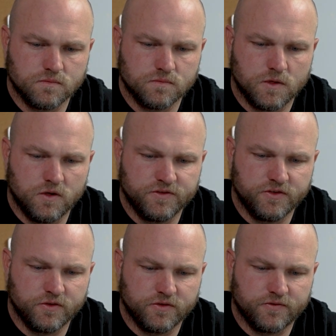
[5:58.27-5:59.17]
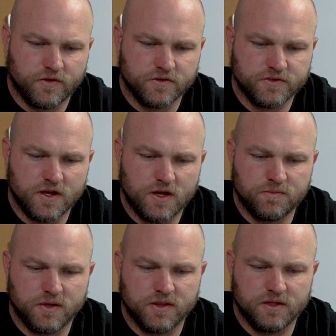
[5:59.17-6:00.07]
Goes into his first
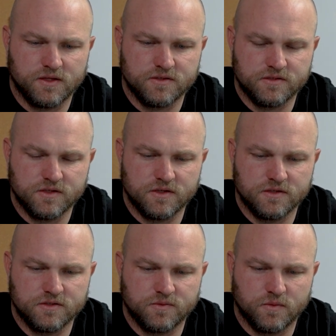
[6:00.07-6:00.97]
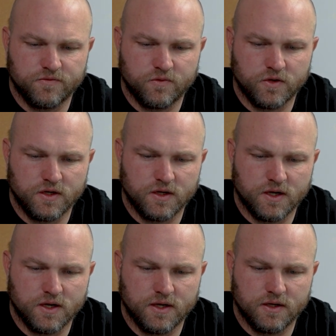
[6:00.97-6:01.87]
comp. I think this is
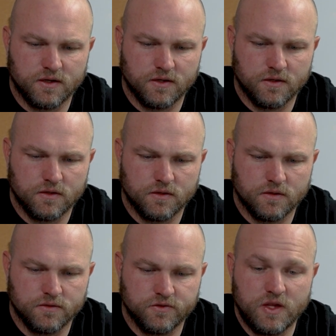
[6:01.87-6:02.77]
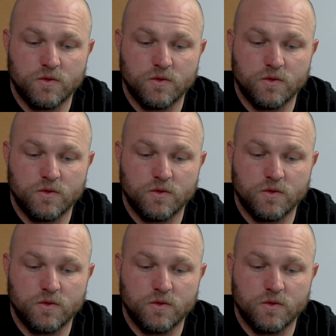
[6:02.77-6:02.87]
149. So he